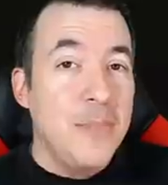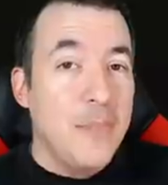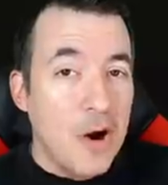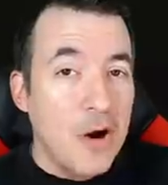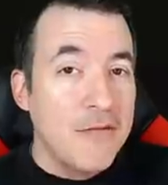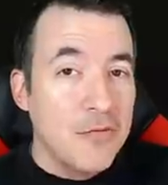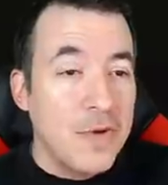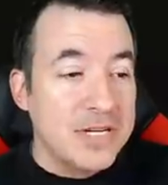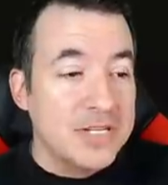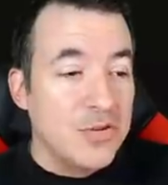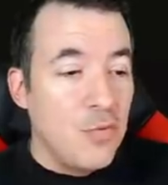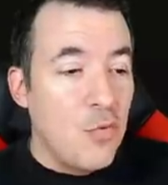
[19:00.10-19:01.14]
a part of the
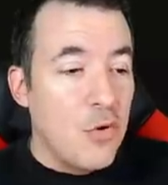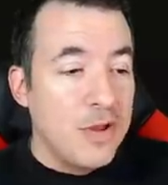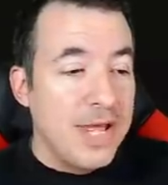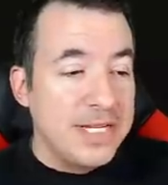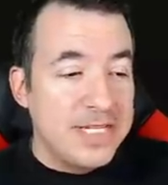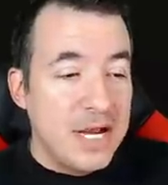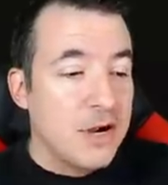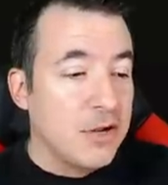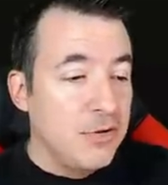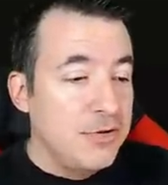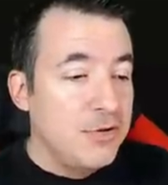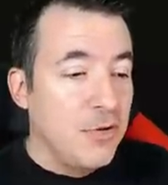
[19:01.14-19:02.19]
rest of the war, and that's Erich
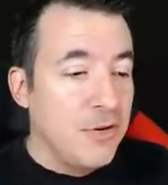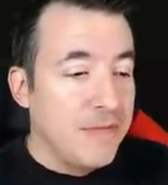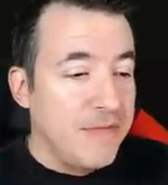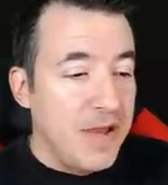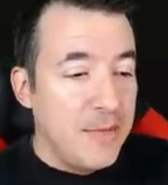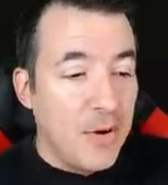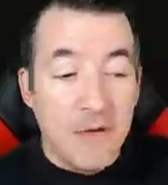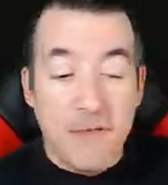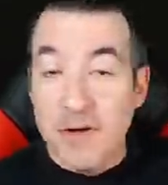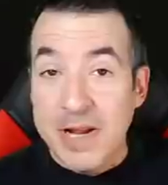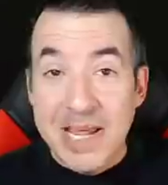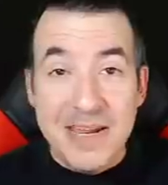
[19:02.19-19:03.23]
Ludendorff and Paul
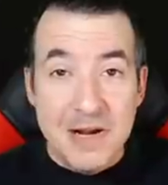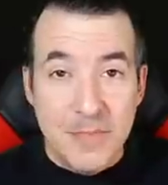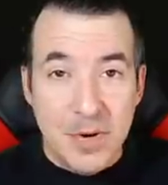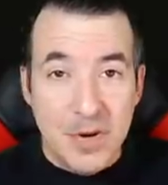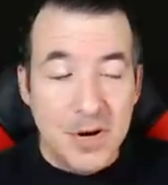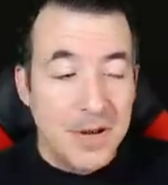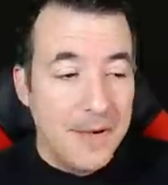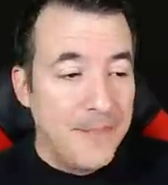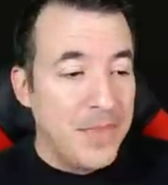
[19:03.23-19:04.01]
von Hindenburg.